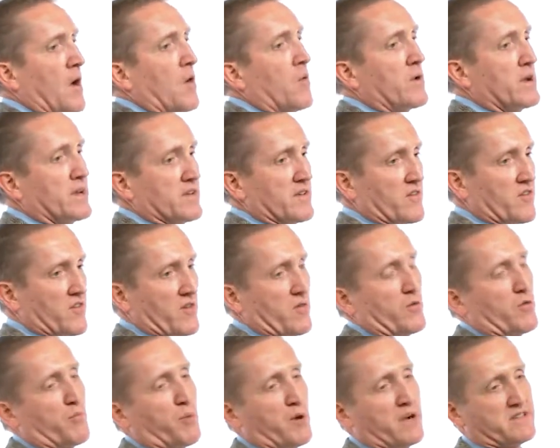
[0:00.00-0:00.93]
We didn't sit
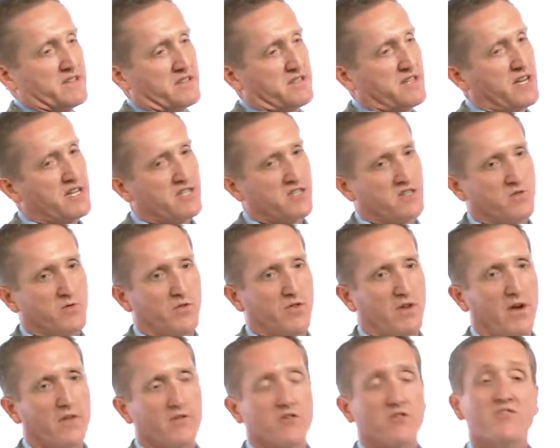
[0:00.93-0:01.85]
with presentations with
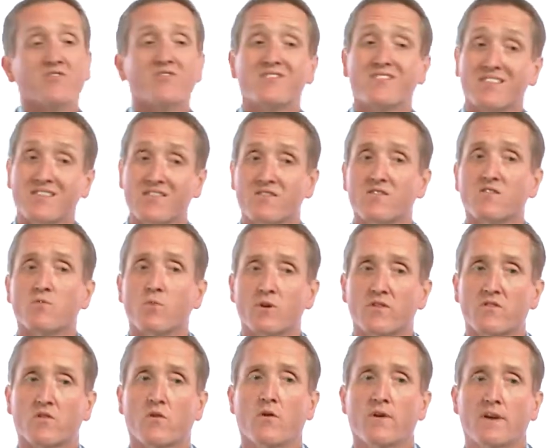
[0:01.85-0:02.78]
others. This is
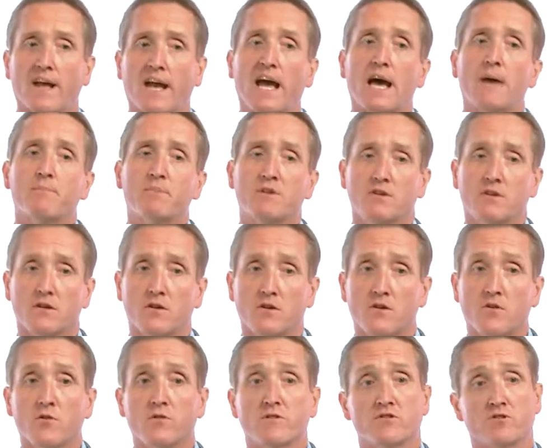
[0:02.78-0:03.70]
what's going to happen to
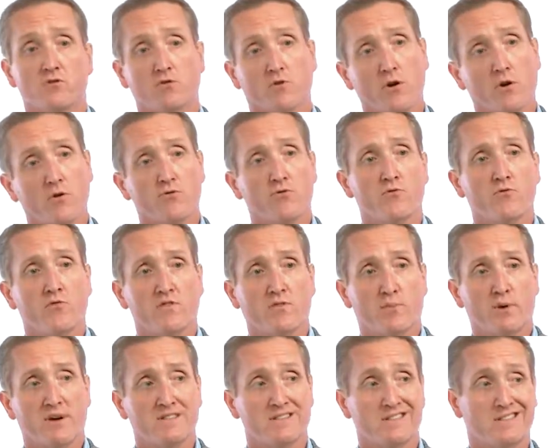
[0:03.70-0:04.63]
you as you go through these
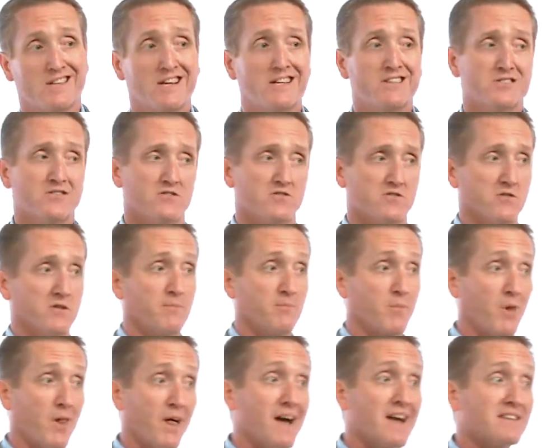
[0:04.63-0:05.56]
presentations, so I'm
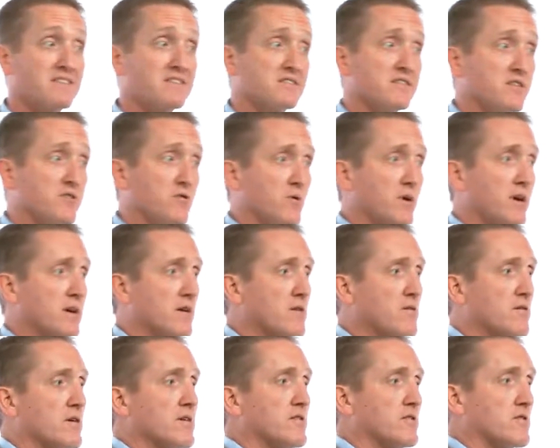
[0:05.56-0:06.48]
glad to see you
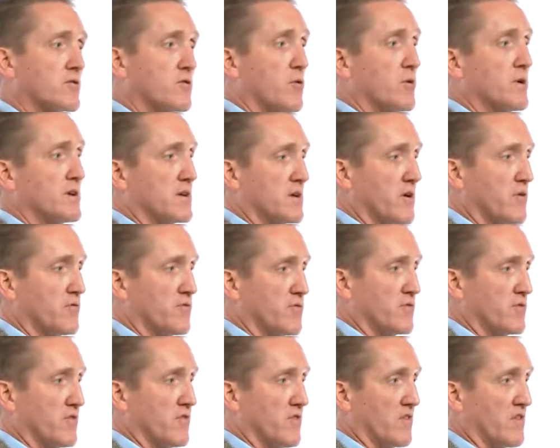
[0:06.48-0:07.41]
here and you're going to go through
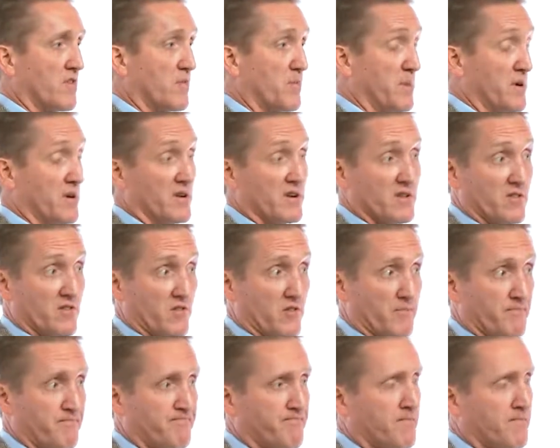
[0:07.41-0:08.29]
this experience.